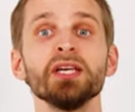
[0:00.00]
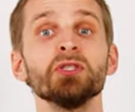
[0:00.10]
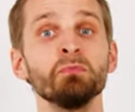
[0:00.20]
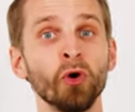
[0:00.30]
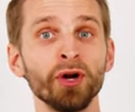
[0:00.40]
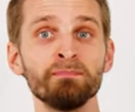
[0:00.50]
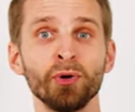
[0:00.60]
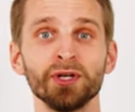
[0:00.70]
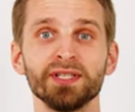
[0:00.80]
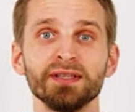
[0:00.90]
is more
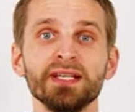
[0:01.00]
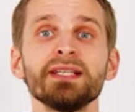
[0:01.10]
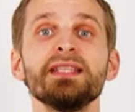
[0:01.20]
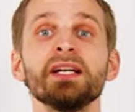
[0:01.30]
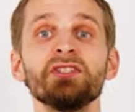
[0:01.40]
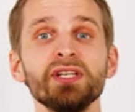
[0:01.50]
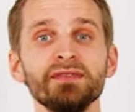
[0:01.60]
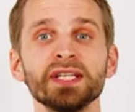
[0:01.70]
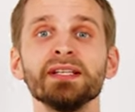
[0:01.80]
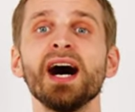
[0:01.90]
important than
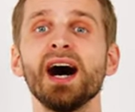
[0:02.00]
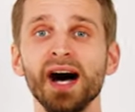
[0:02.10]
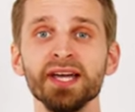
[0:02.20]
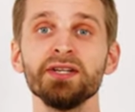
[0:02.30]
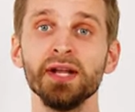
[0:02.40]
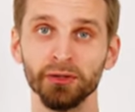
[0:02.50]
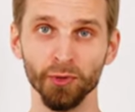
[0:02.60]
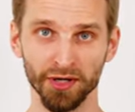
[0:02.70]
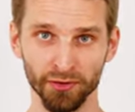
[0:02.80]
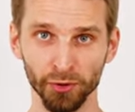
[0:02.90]
achieving a high
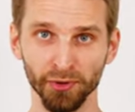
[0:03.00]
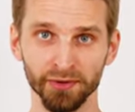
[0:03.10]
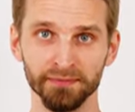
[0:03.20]
network throughput.